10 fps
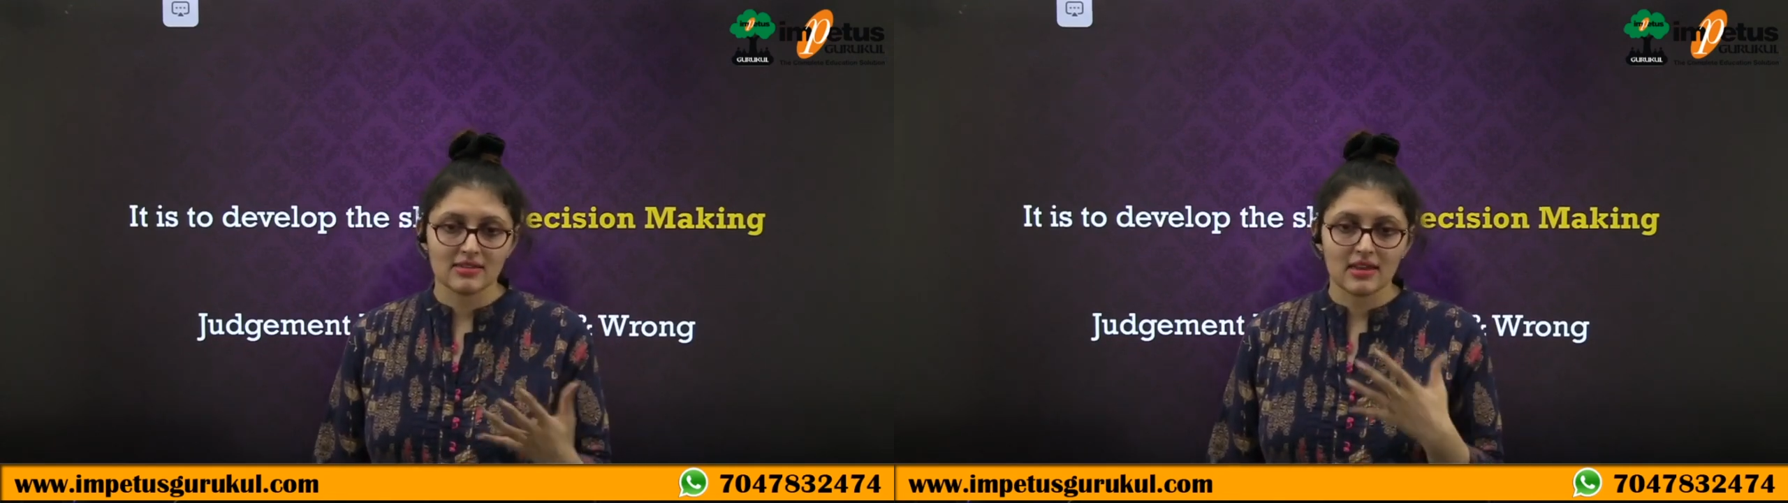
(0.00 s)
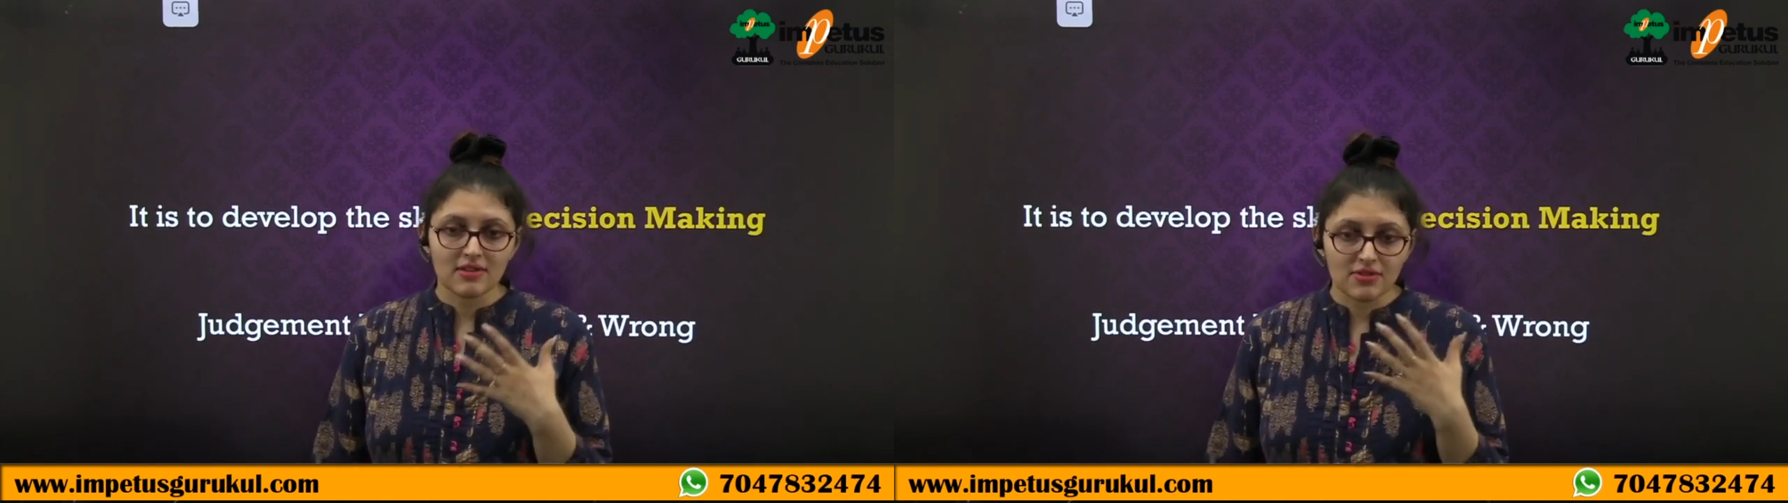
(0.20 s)

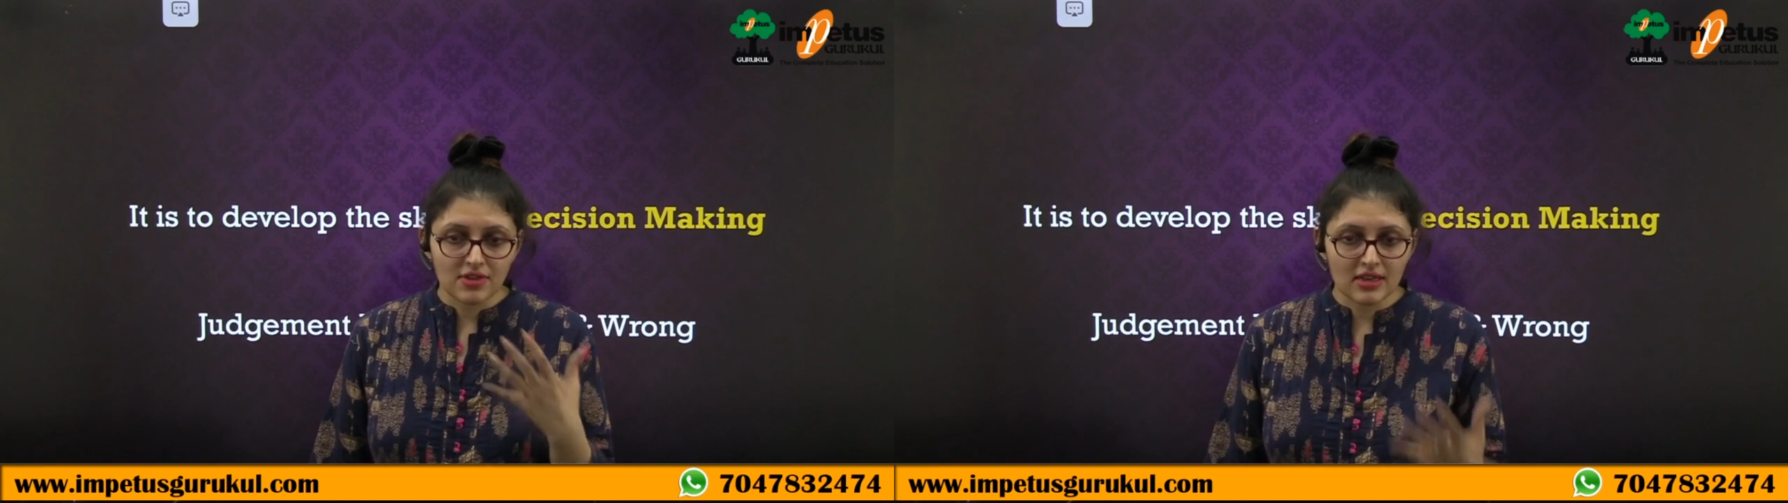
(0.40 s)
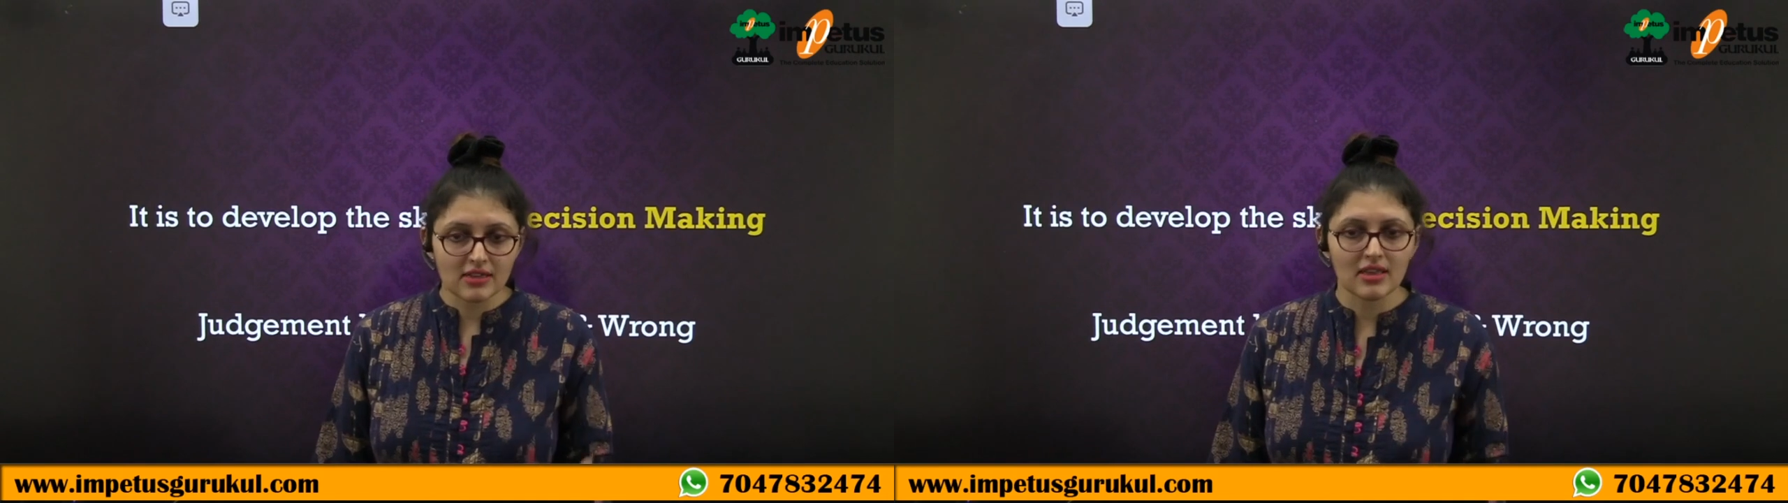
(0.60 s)
their
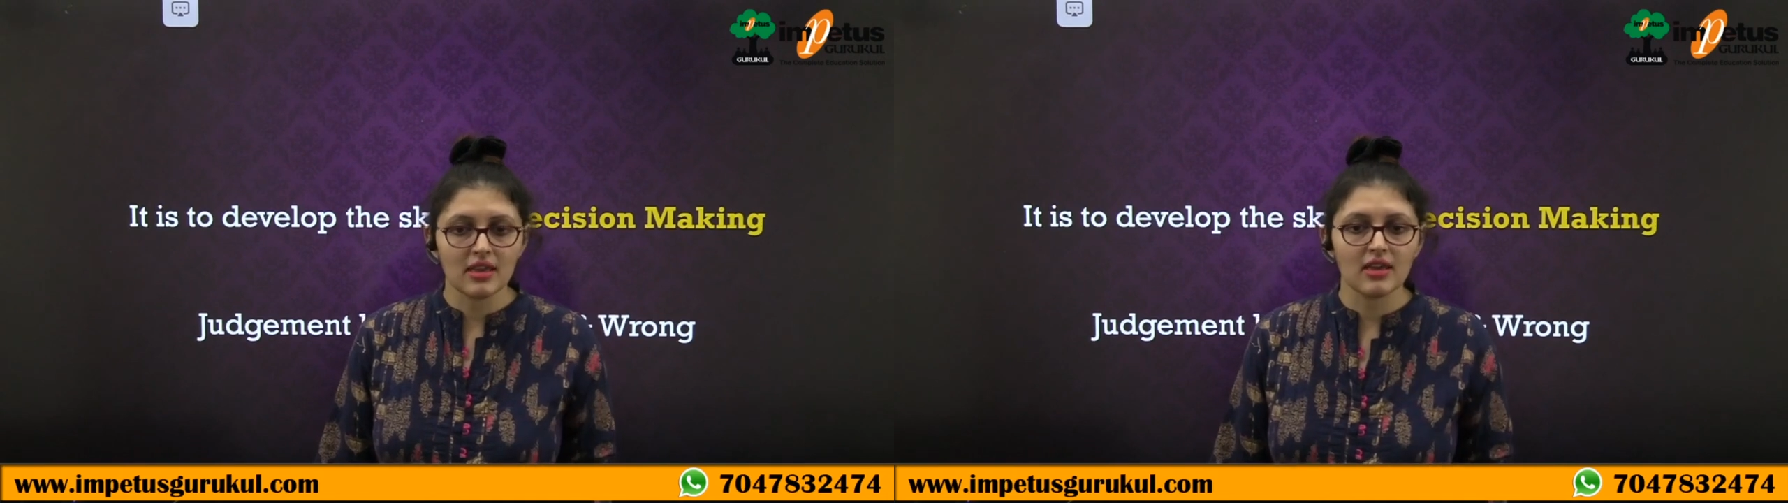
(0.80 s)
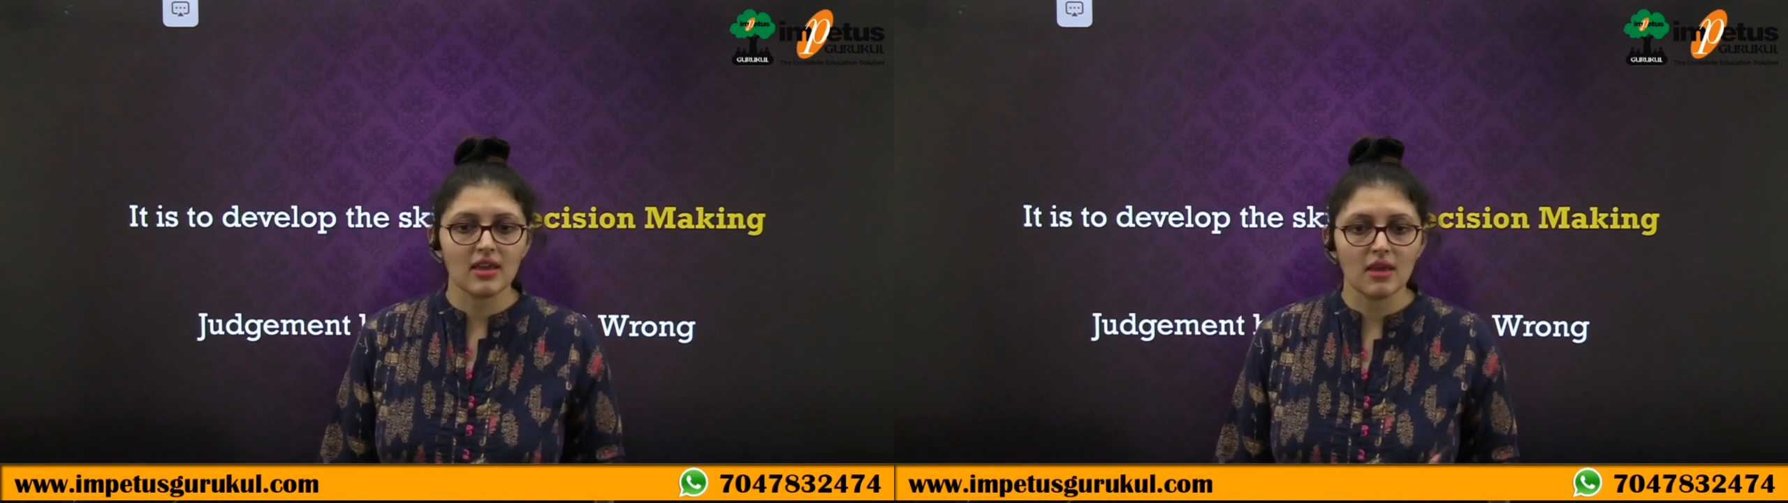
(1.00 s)
critical
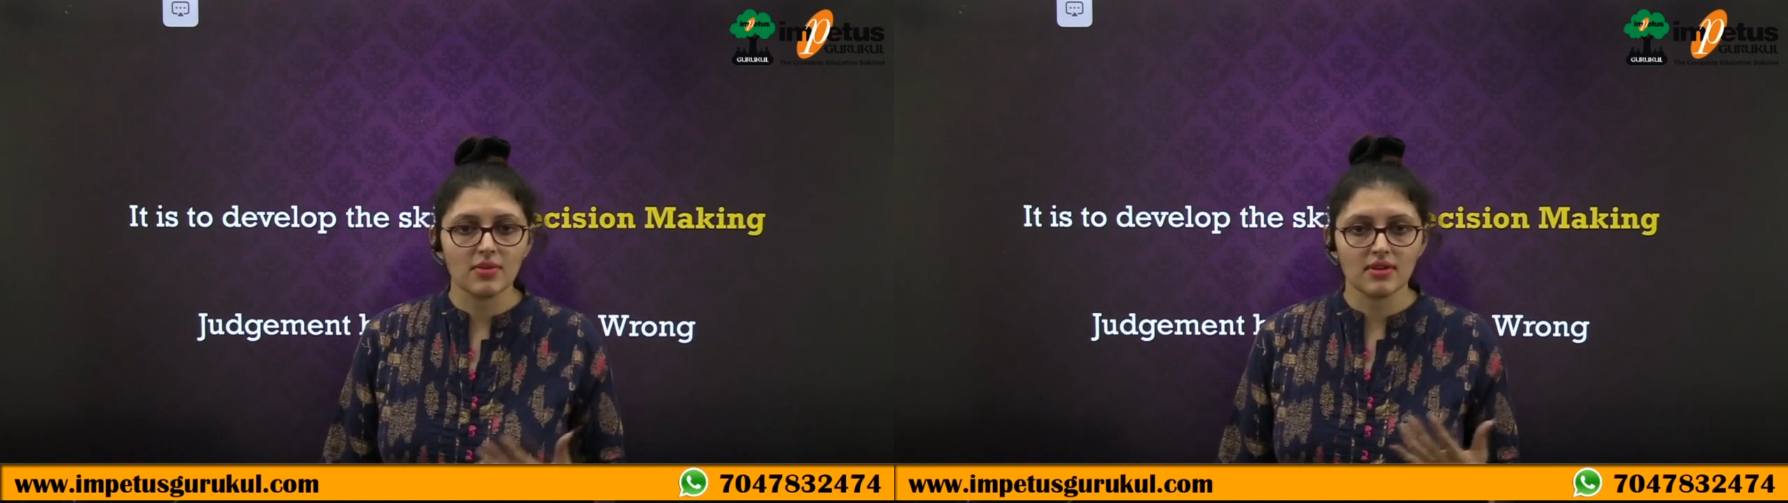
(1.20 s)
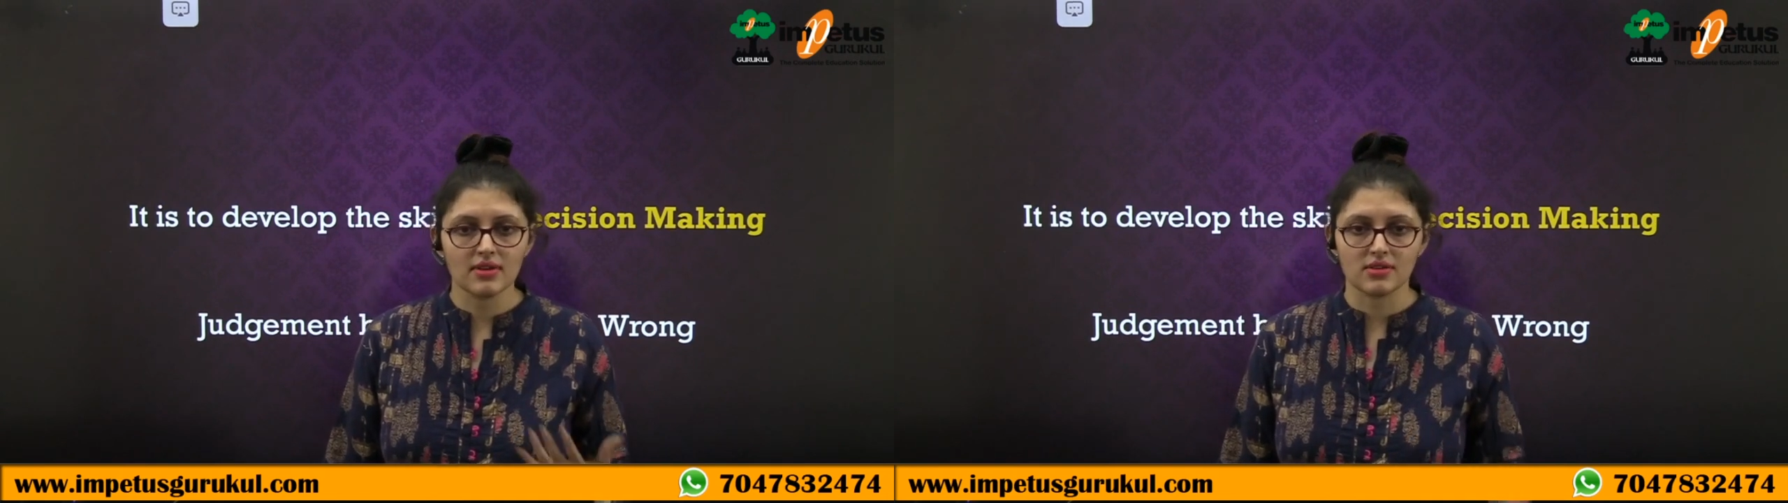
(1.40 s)
thinking
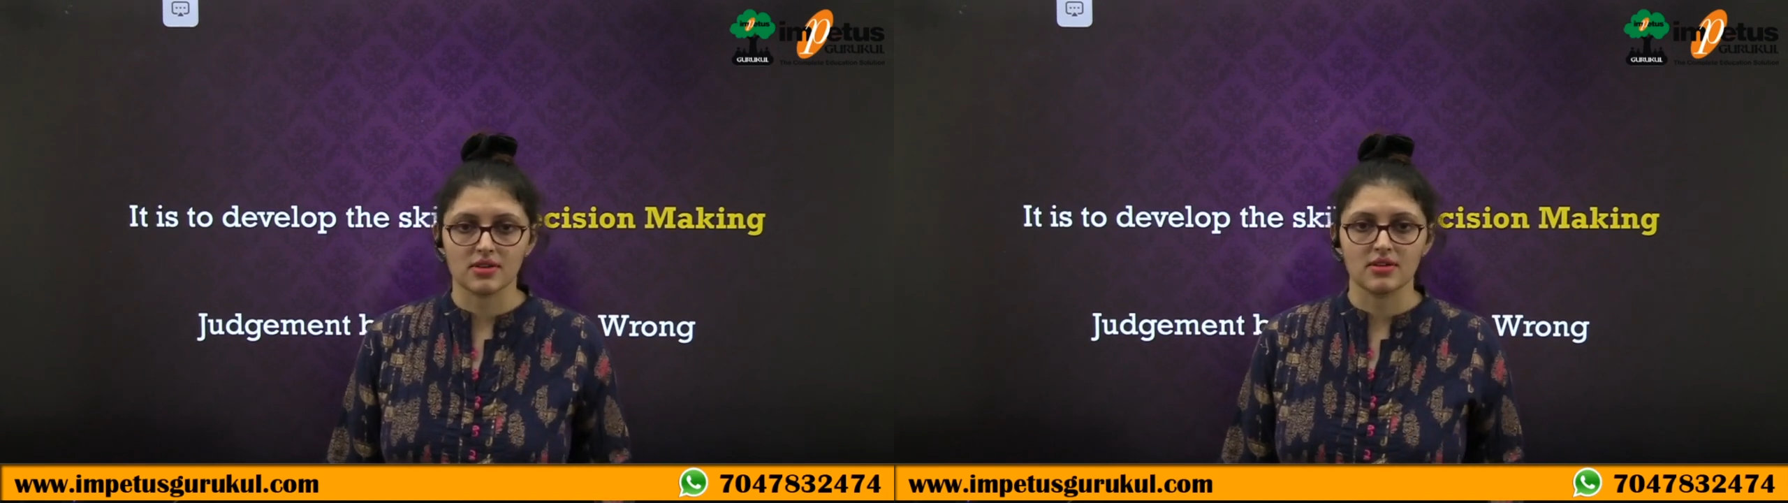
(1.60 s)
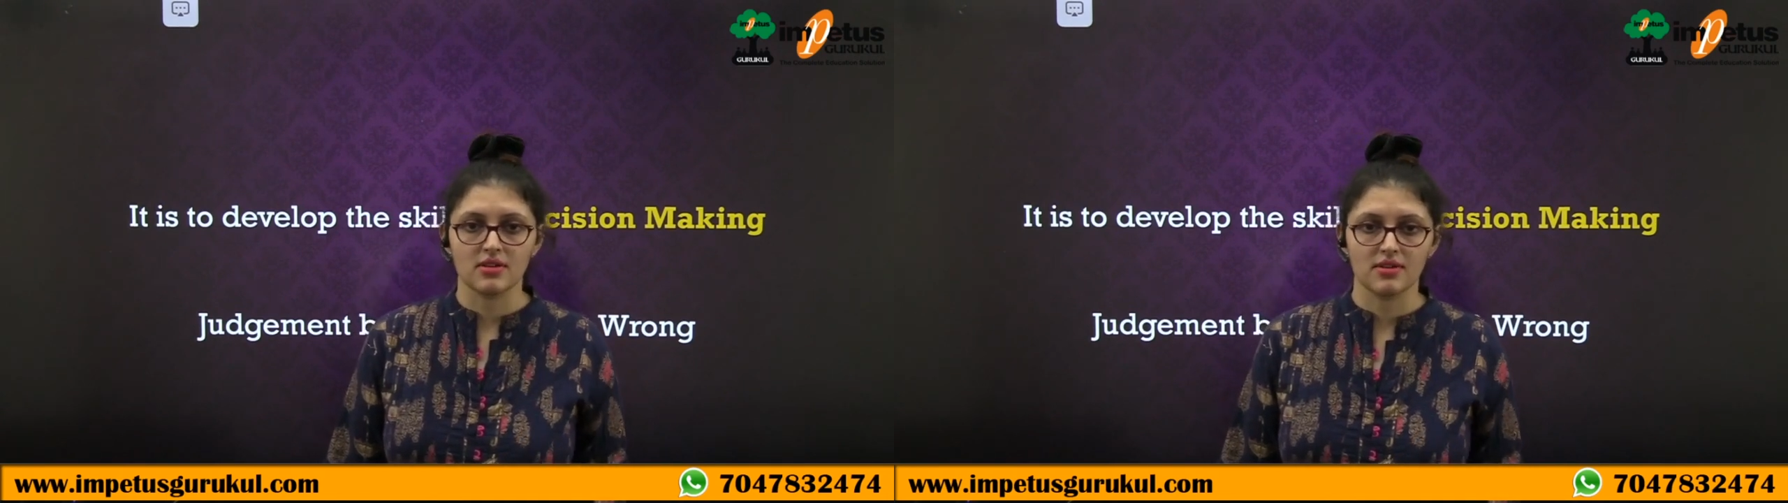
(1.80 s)

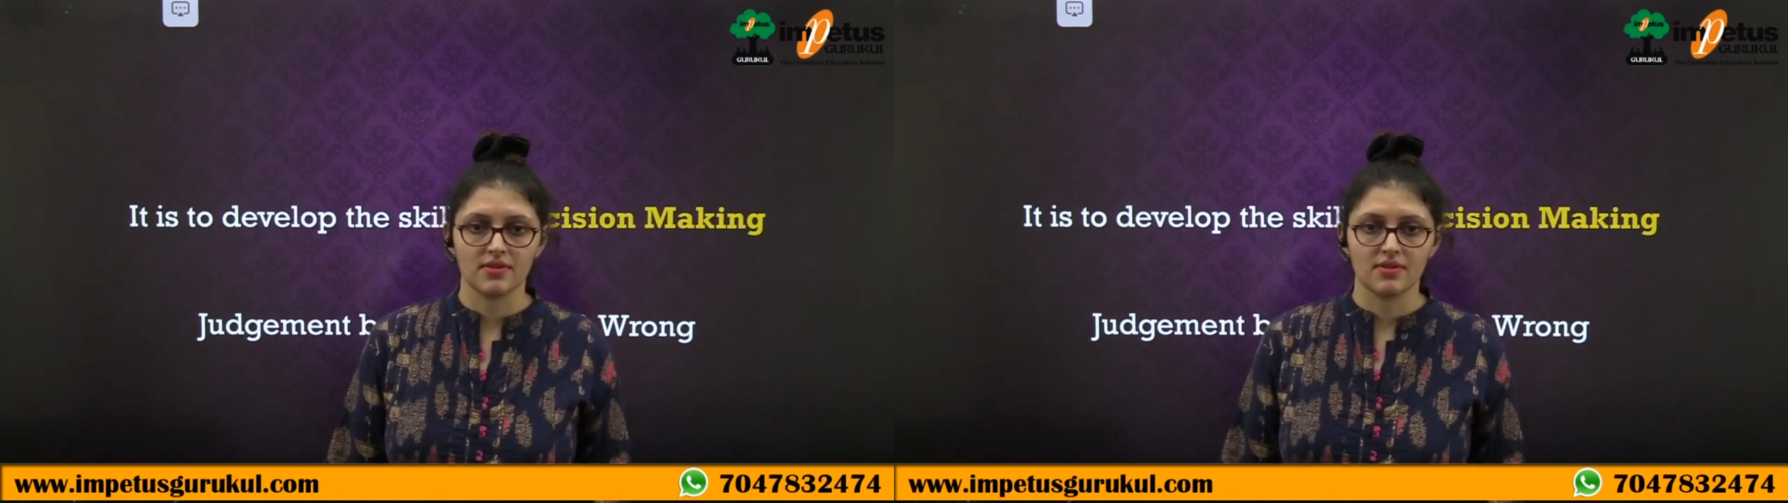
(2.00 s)
ability.